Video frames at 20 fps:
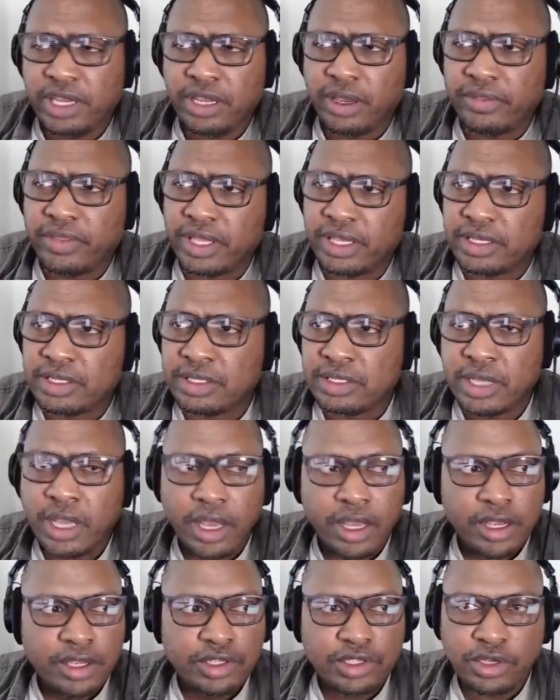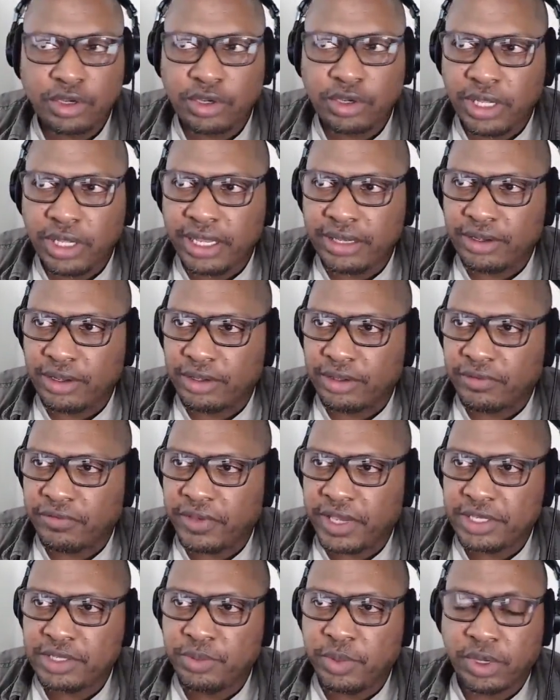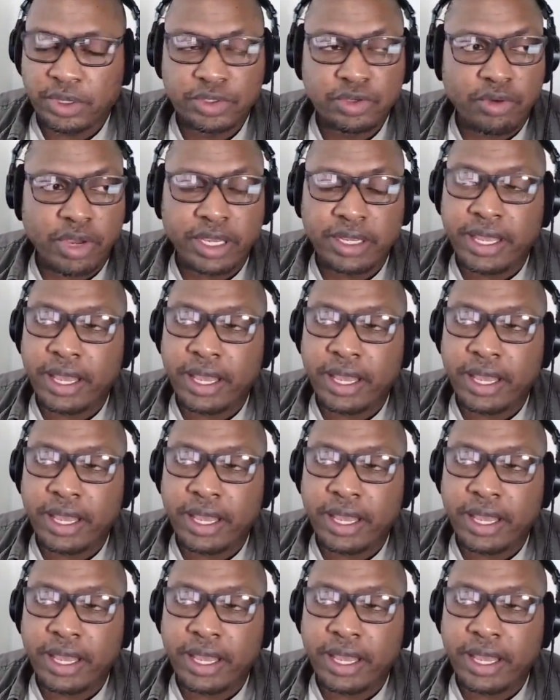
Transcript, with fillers: I think it's circulating on the Facebooks what right now. What are